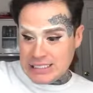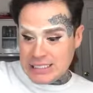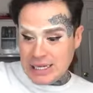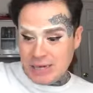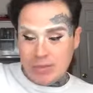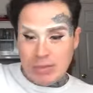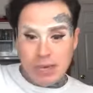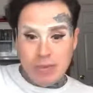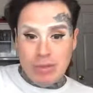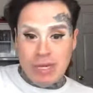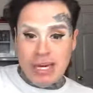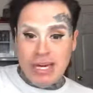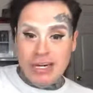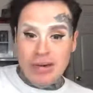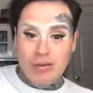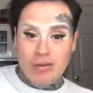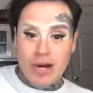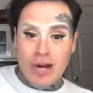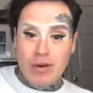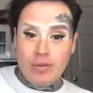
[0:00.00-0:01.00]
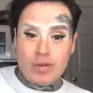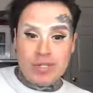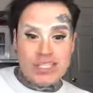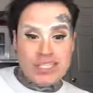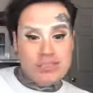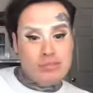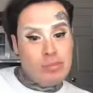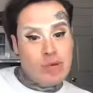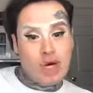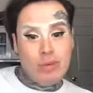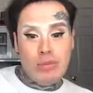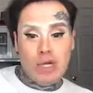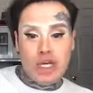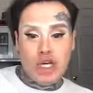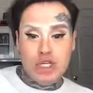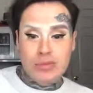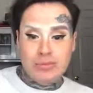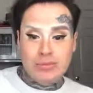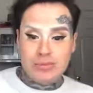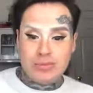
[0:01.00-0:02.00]
I'm not playing around with this
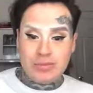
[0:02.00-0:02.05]
bubbly.